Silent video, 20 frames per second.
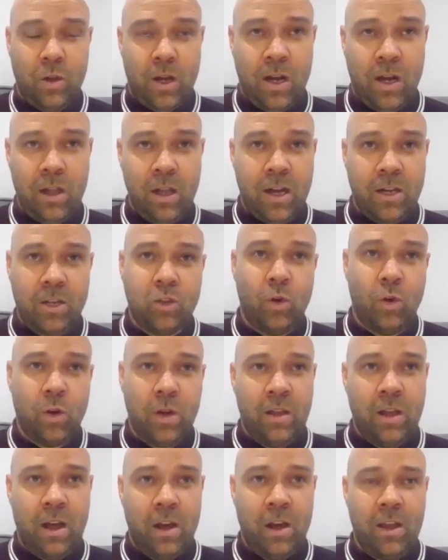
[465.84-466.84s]
I latched
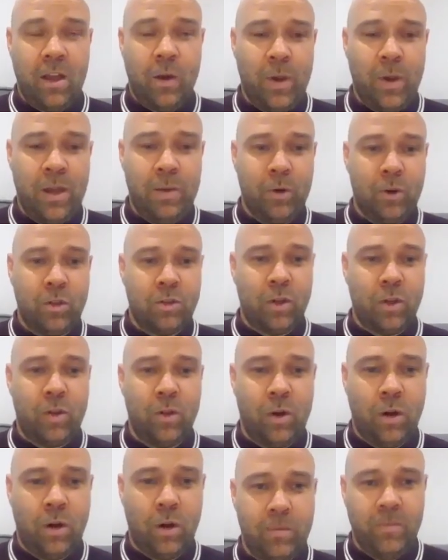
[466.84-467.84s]
onto that right away because I
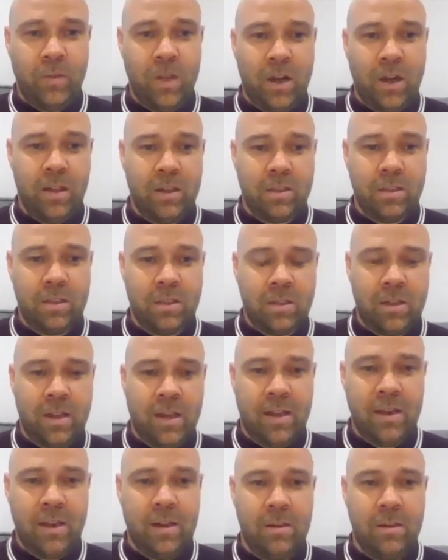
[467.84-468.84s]
thought, this is
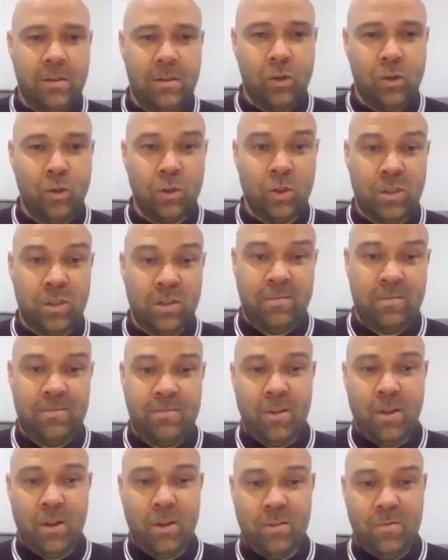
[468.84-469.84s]
then not just
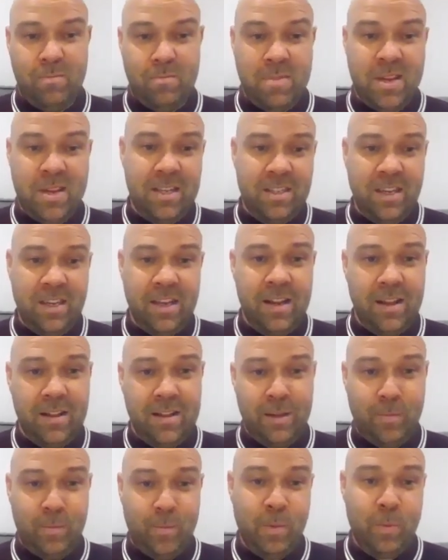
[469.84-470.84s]
me saying it
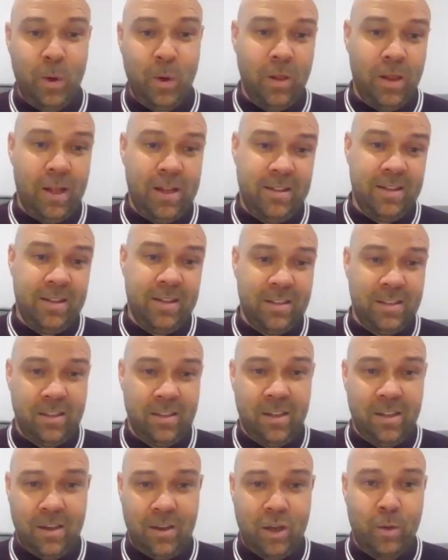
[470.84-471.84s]
to people. Like, this is
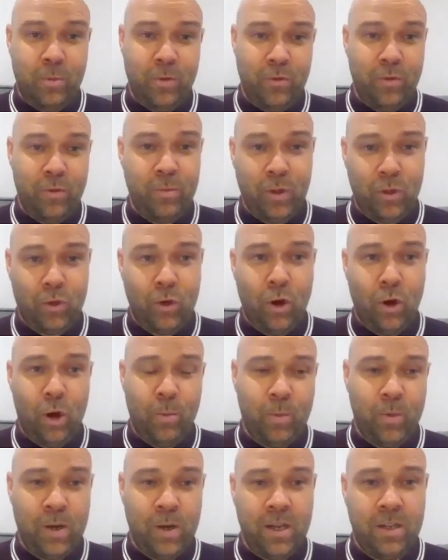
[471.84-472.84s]
like coming from the
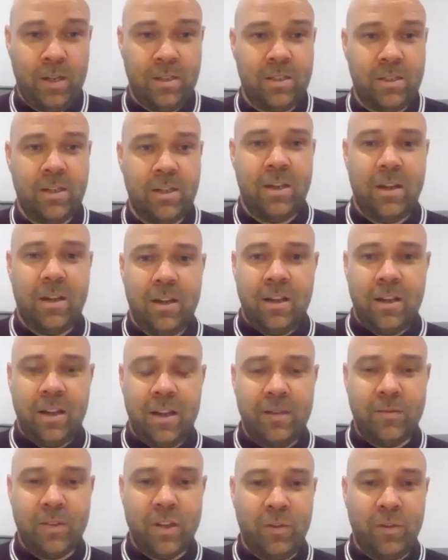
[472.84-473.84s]
top, and it's
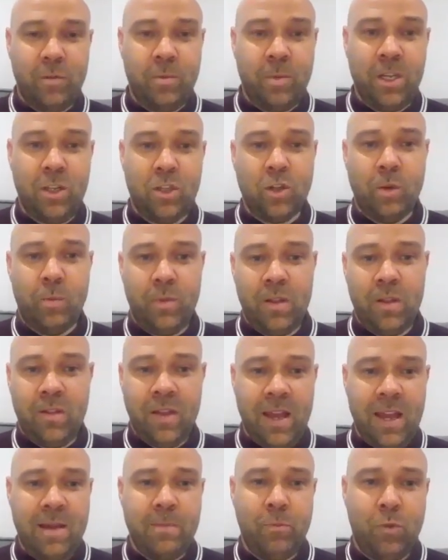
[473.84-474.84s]
gives everybody something
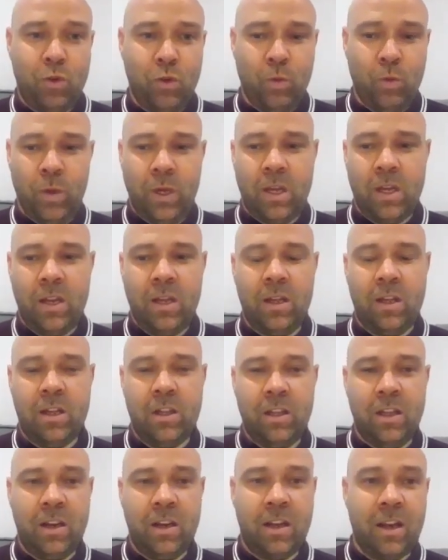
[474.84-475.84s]
to aim to. We create
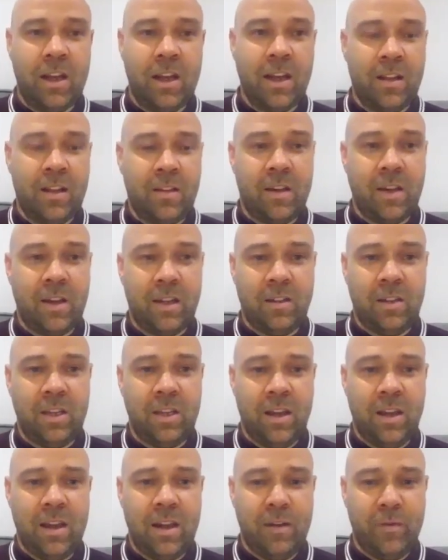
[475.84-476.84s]
clear
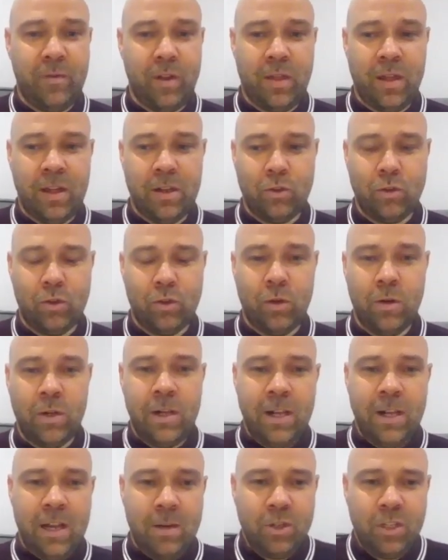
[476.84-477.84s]
criteria and everything. So
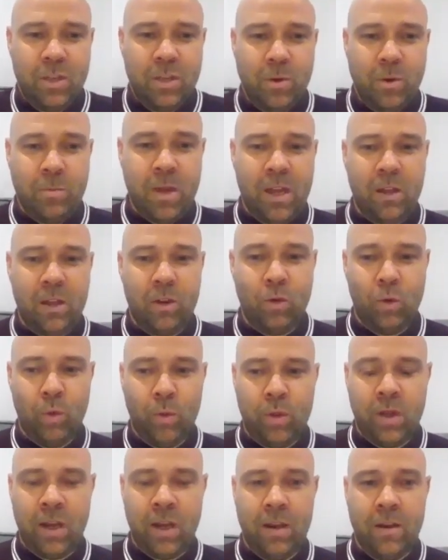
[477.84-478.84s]
it was just about making the whole
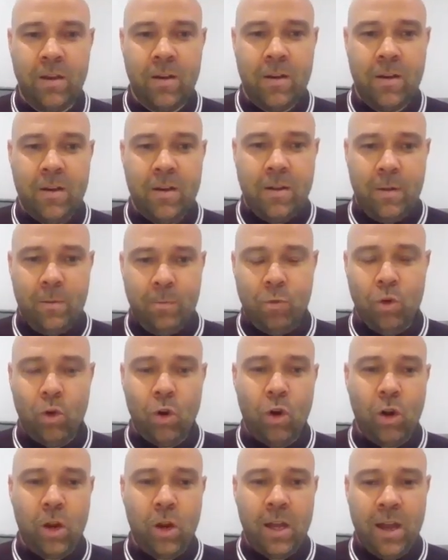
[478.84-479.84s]
thing more
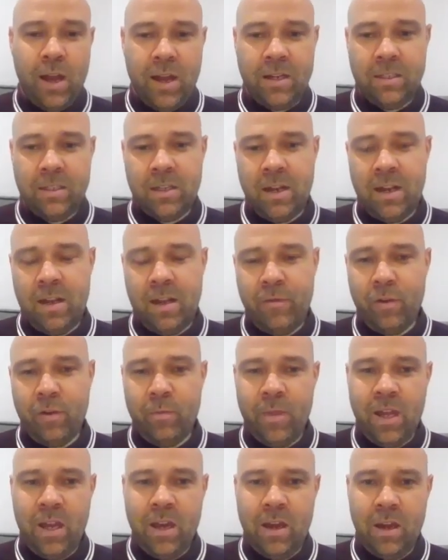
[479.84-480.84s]
organised, and then
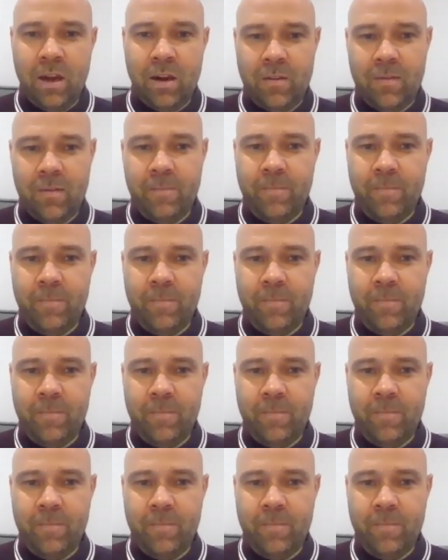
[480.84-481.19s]
from there,